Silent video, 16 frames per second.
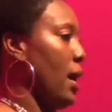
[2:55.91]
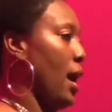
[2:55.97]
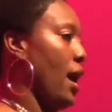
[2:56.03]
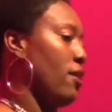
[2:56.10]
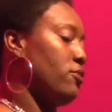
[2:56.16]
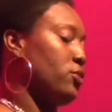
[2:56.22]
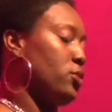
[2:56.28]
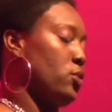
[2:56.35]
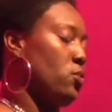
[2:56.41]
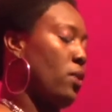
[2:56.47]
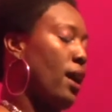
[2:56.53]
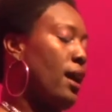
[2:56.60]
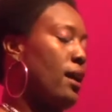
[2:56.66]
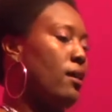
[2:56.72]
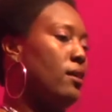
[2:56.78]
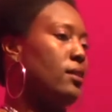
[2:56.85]
After a
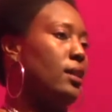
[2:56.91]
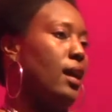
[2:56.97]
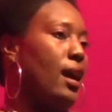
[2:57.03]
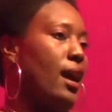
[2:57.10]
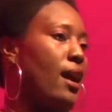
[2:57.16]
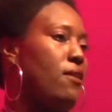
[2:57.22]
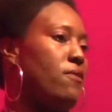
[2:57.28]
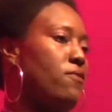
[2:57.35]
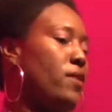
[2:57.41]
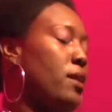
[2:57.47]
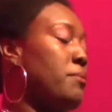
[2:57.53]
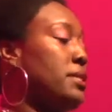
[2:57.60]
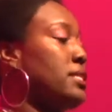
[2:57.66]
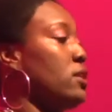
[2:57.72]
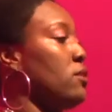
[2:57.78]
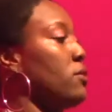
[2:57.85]
while, I
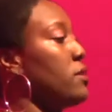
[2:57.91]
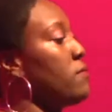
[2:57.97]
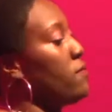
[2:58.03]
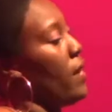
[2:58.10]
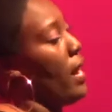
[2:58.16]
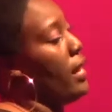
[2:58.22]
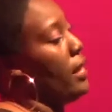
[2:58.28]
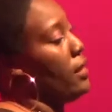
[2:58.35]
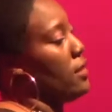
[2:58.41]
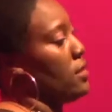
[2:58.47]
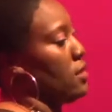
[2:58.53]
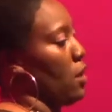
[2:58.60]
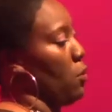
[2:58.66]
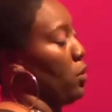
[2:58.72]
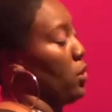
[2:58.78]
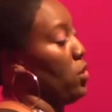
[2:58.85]
found myself confiding in
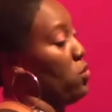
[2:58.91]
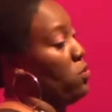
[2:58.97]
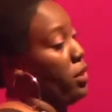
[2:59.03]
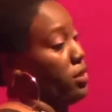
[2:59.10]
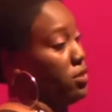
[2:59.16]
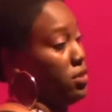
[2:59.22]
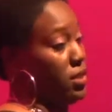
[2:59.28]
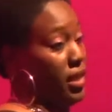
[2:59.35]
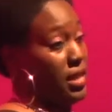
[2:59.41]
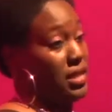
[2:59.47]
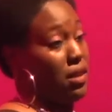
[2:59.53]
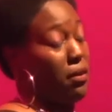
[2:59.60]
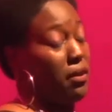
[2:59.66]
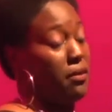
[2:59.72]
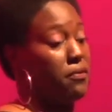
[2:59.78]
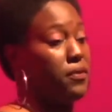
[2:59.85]
someone who understands
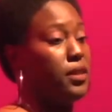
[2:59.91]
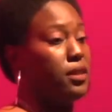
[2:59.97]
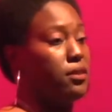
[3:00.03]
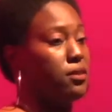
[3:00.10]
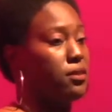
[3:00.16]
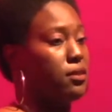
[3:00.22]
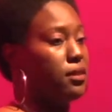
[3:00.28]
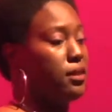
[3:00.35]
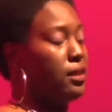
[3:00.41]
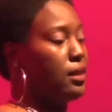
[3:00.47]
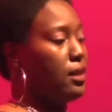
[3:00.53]
how I feel.